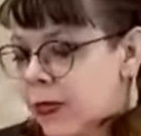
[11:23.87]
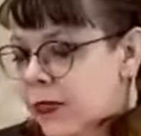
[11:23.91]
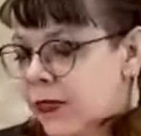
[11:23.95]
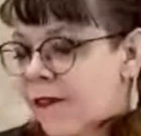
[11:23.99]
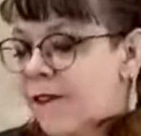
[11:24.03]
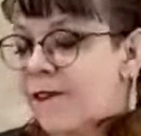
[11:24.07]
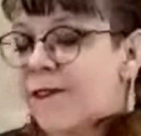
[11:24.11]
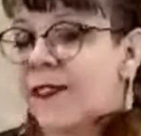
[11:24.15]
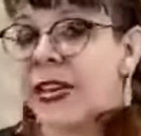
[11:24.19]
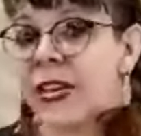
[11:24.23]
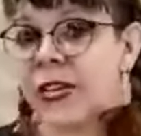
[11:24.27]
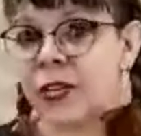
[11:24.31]

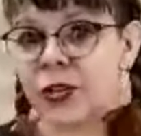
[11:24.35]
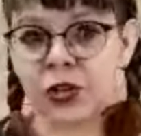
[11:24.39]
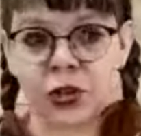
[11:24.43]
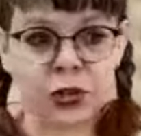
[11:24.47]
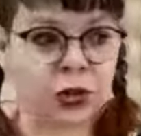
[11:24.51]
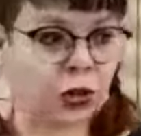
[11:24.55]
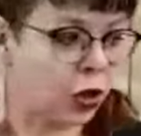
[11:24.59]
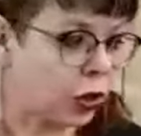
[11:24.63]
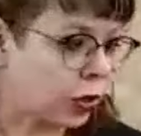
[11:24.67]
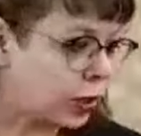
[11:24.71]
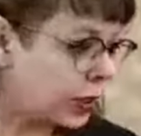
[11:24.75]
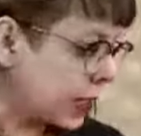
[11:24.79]
the finish
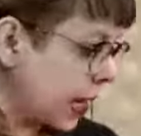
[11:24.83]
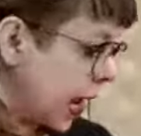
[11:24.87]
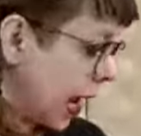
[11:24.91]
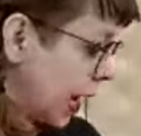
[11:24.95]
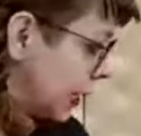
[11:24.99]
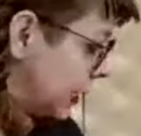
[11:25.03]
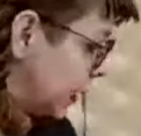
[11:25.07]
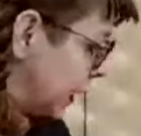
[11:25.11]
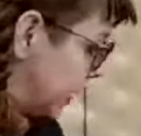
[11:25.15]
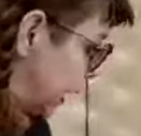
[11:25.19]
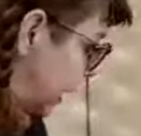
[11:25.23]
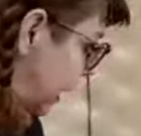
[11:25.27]
looks.
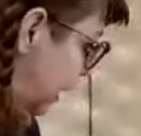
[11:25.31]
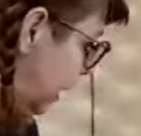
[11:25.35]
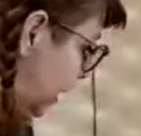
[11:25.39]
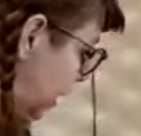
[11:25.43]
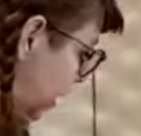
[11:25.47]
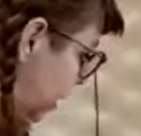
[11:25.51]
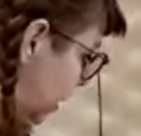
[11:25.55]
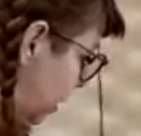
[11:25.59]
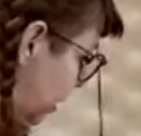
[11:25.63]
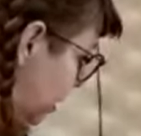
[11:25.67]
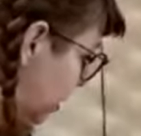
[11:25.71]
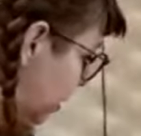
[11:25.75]
I
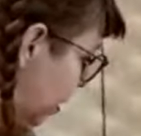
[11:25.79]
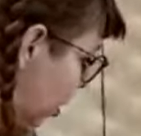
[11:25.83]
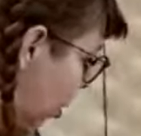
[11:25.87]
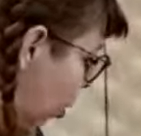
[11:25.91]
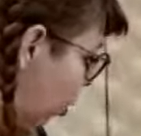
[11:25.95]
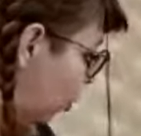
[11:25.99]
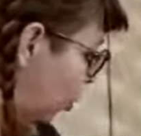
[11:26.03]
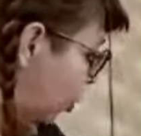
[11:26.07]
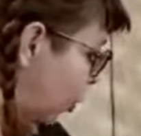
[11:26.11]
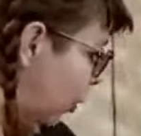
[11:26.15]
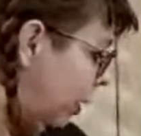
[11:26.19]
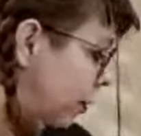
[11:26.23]
did.
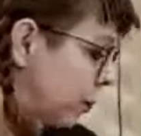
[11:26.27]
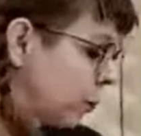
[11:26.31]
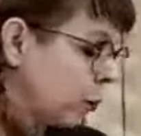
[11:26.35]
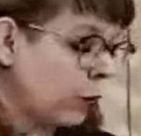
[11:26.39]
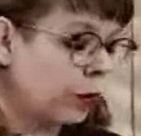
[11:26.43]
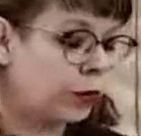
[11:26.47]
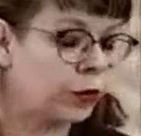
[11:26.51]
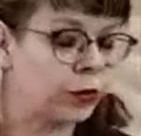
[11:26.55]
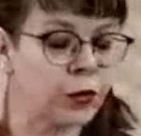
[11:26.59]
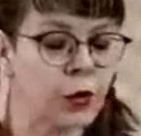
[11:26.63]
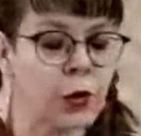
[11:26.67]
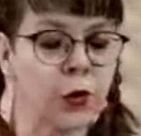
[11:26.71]
Oh no, I
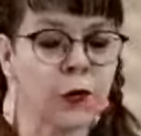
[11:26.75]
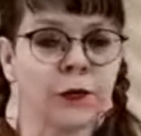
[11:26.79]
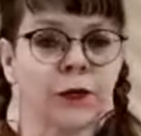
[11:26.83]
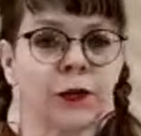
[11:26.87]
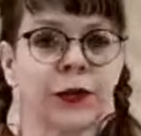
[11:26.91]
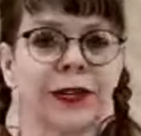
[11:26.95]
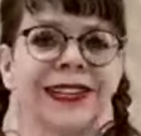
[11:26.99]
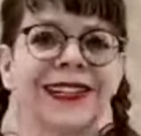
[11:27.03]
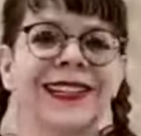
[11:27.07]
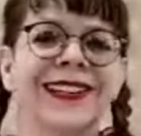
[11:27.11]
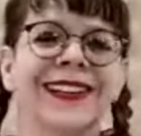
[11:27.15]
embroidered over it.